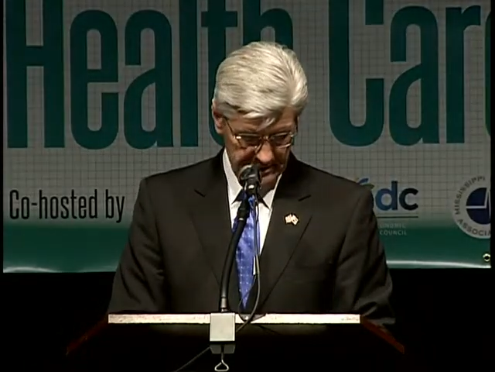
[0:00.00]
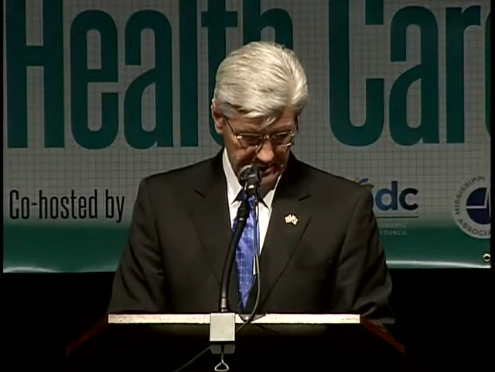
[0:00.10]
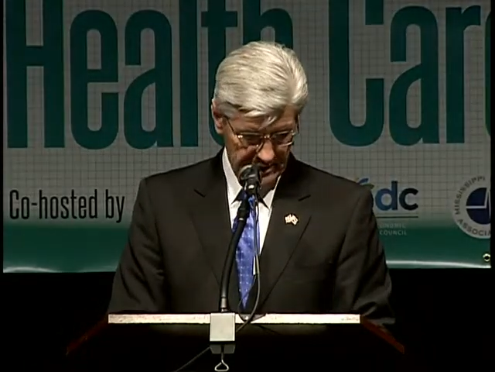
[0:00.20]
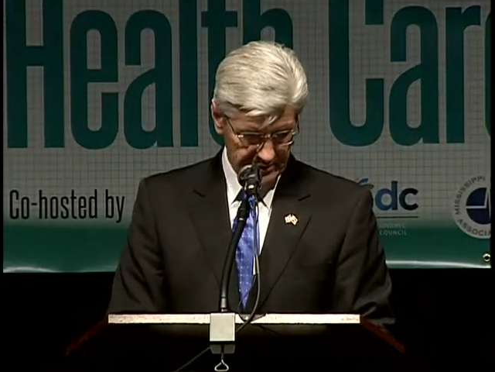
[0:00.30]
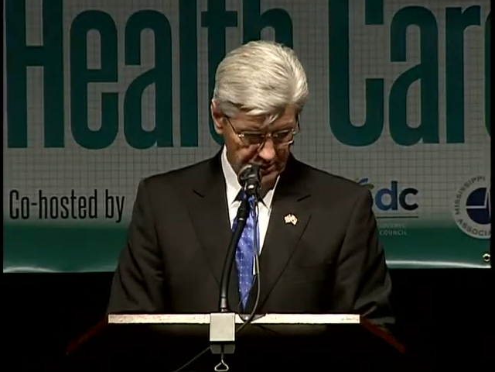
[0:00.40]

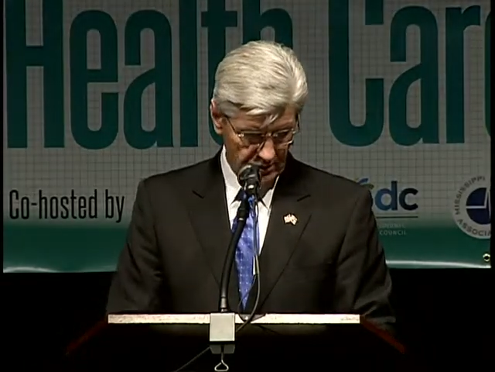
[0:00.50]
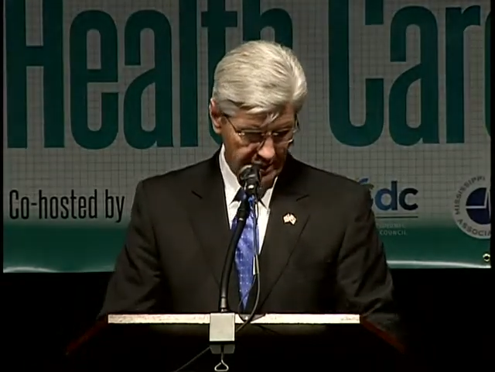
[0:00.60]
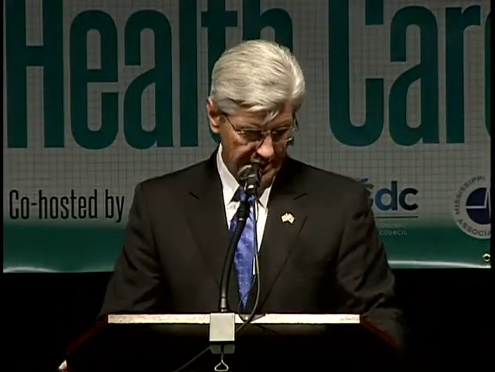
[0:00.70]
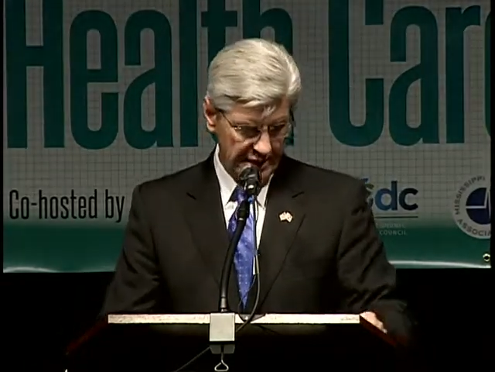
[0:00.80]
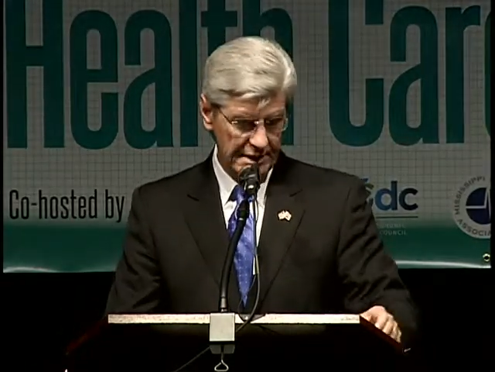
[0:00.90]
Dr.
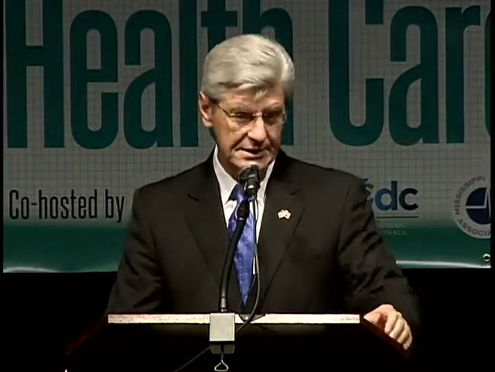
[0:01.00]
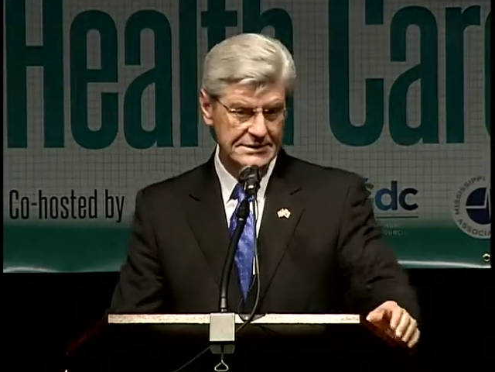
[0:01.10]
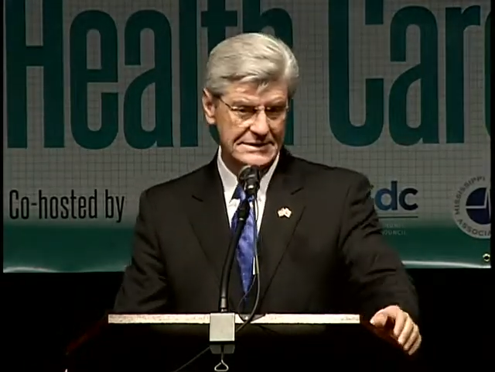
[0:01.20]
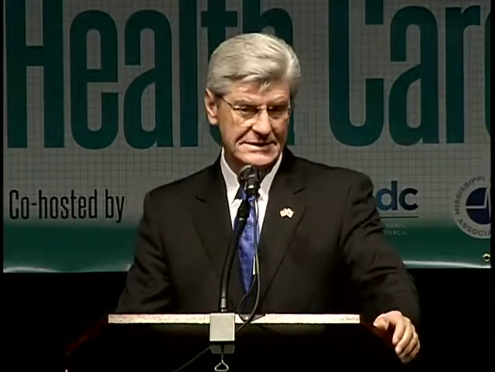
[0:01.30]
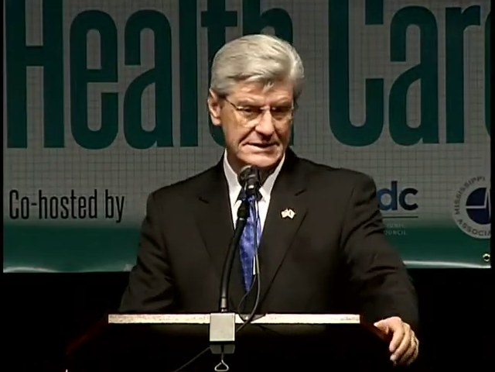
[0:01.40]
Wardetti and
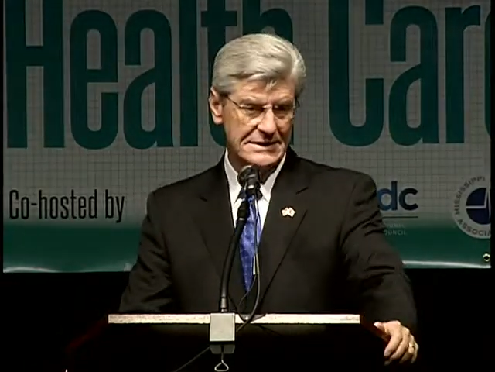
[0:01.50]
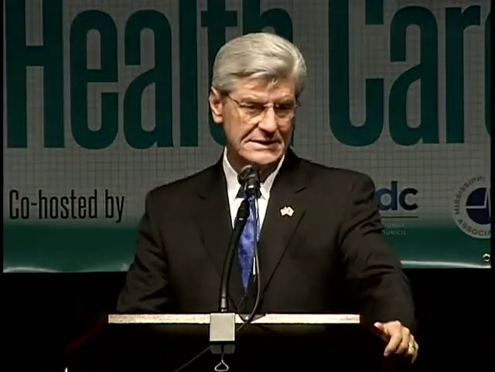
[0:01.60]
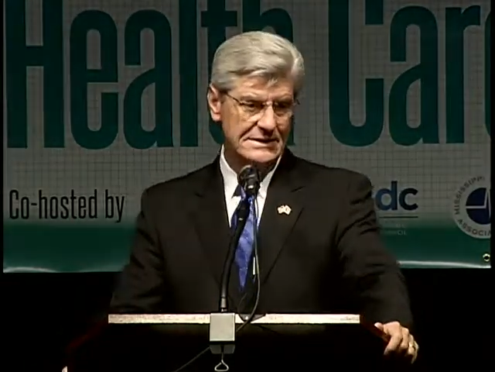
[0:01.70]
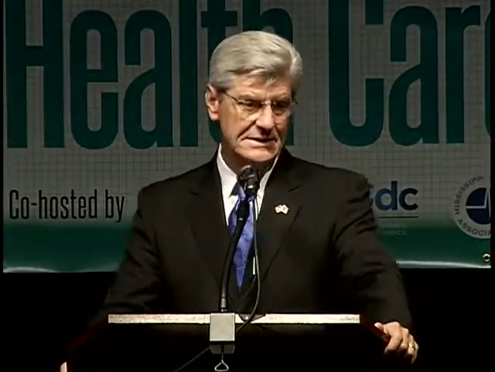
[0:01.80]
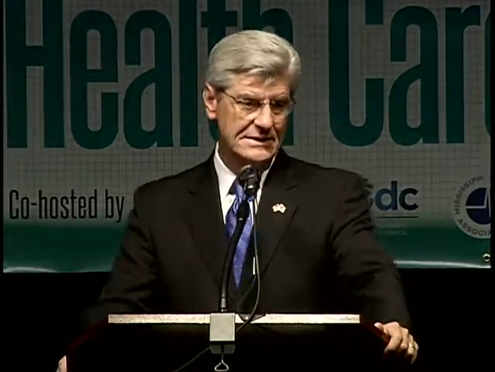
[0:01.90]

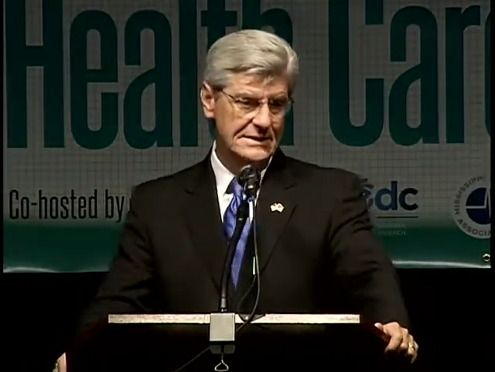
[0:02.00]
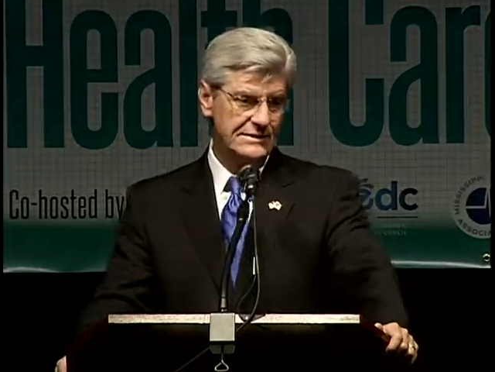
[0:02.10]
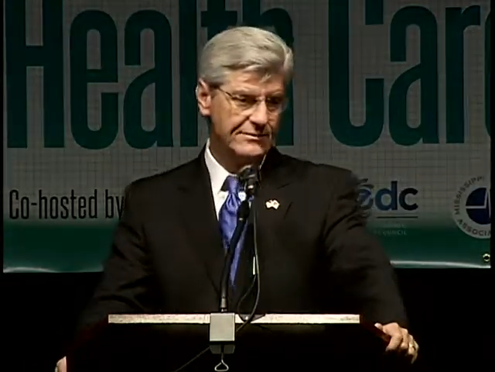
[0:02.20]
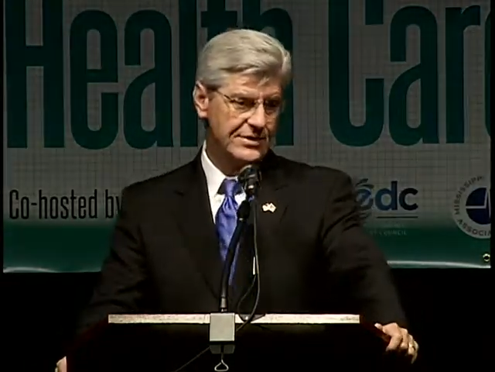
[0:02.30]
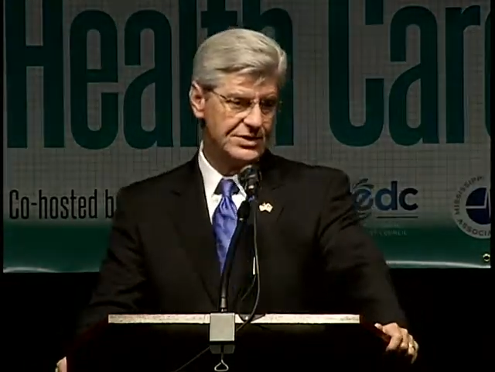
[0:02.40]

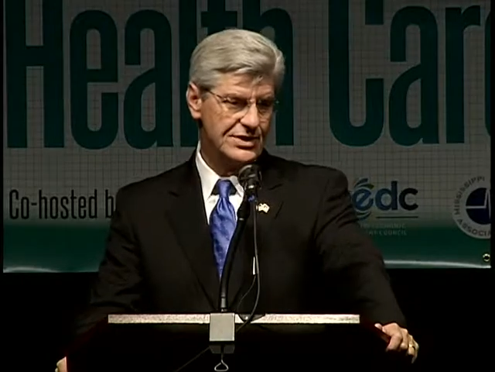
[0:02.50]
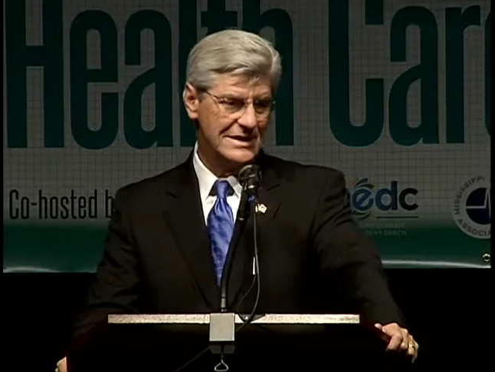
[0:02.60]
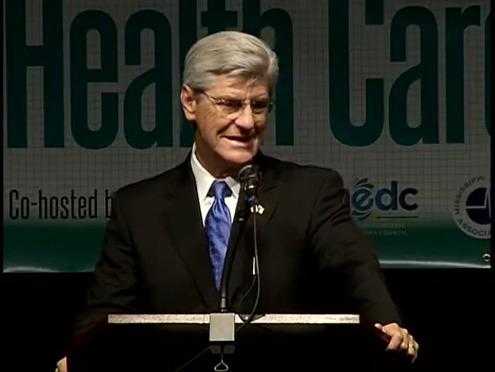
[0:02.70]
visiting